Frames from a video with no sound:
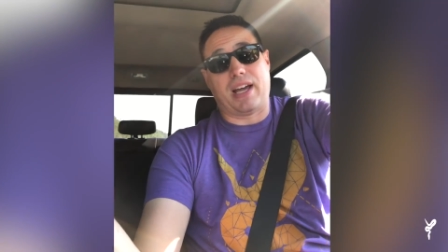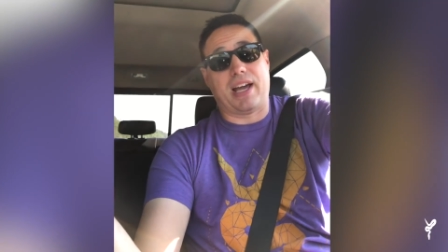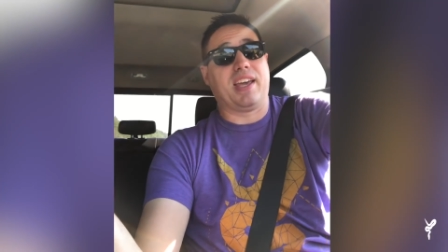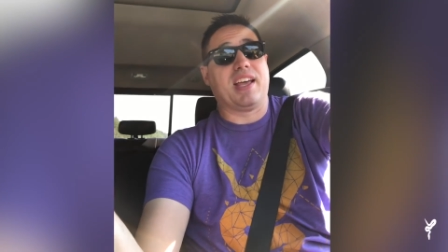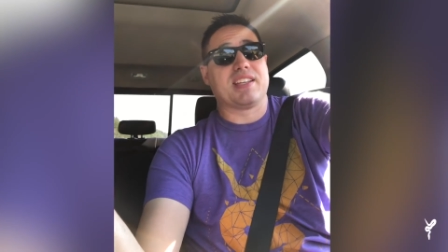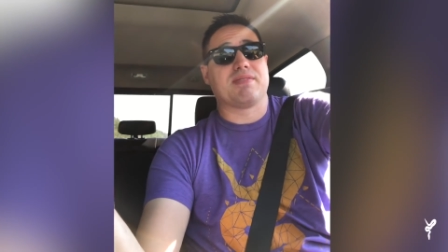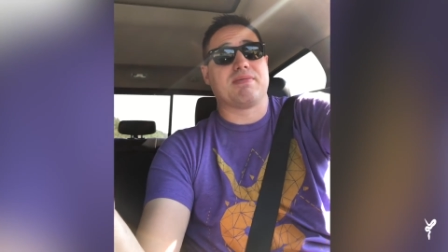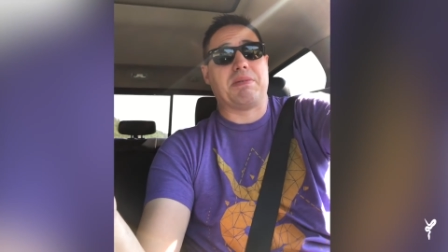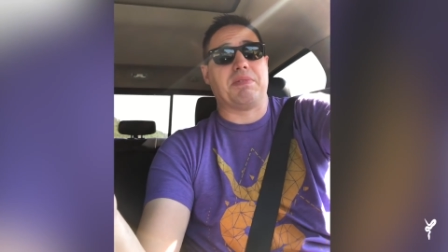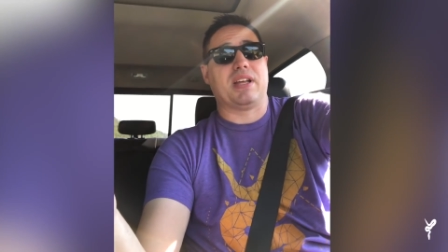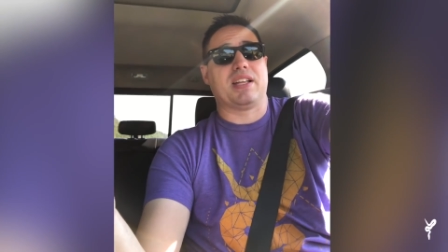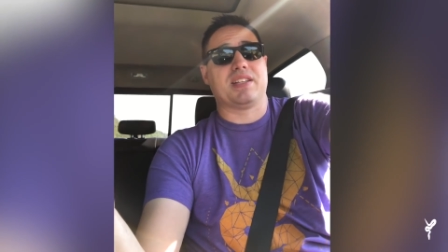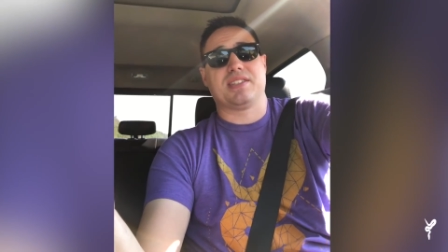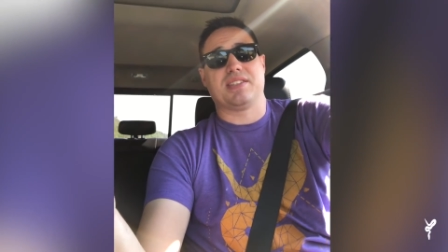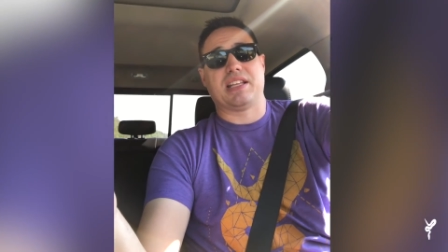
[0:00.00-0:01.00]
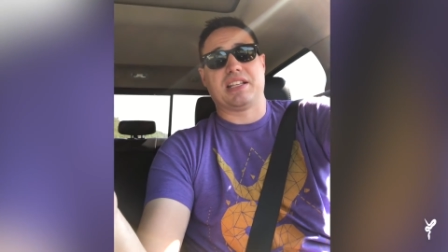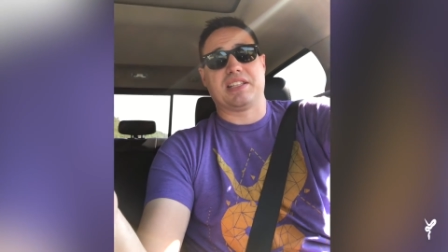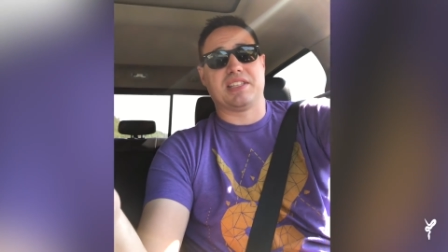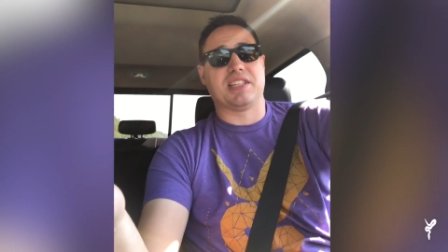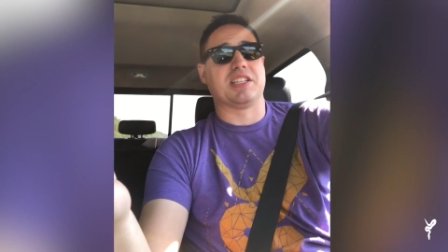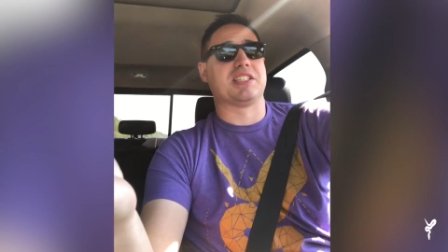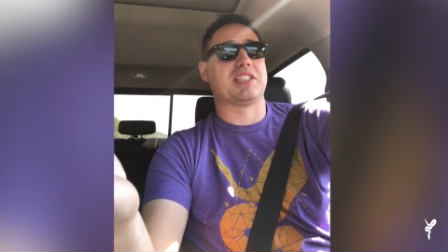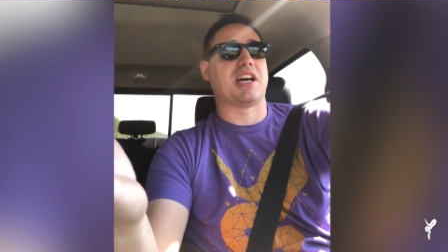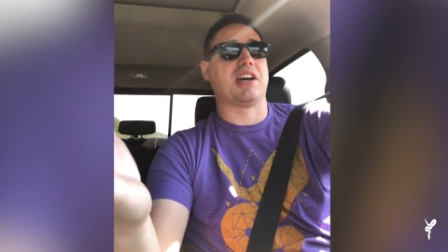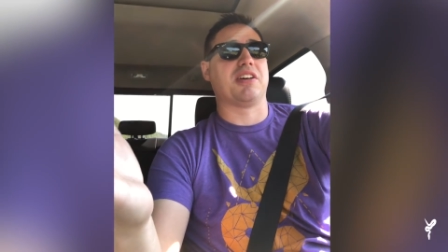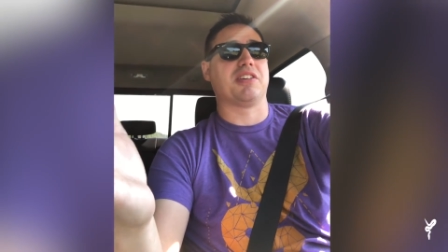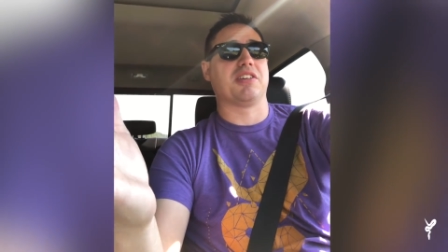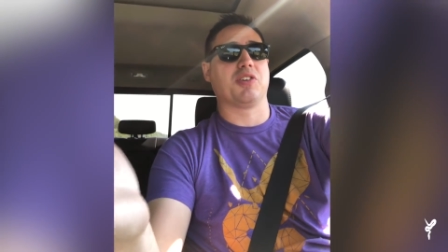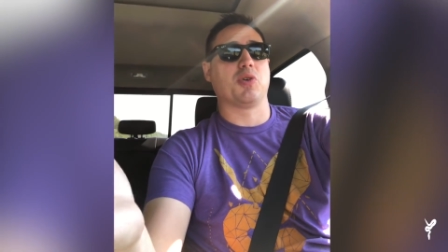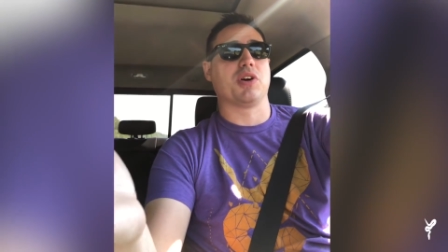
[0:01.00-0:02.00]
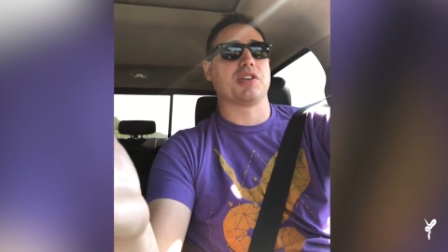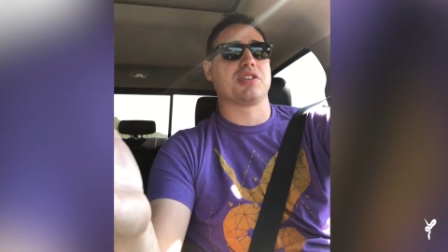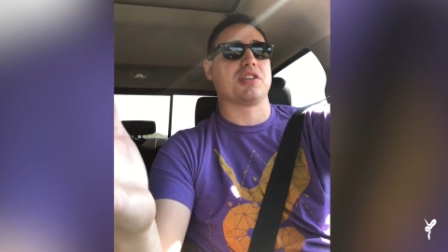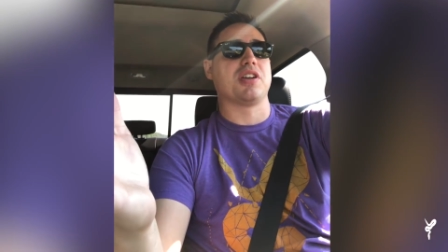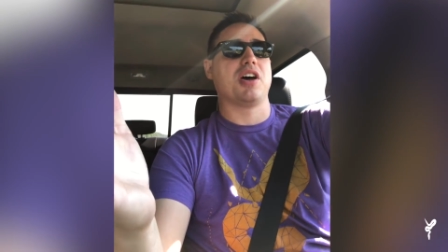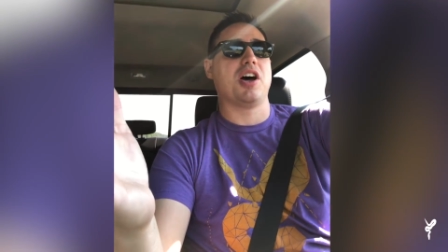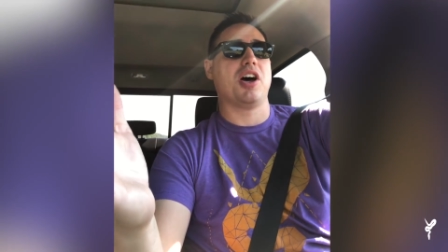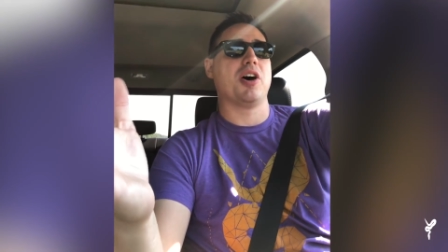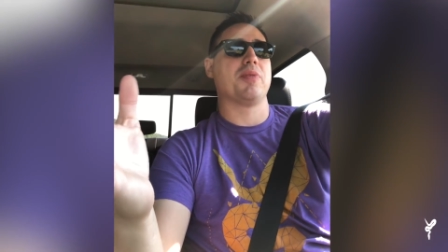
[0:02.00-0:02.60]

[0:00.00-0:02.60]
I guess maybe that's the entire question.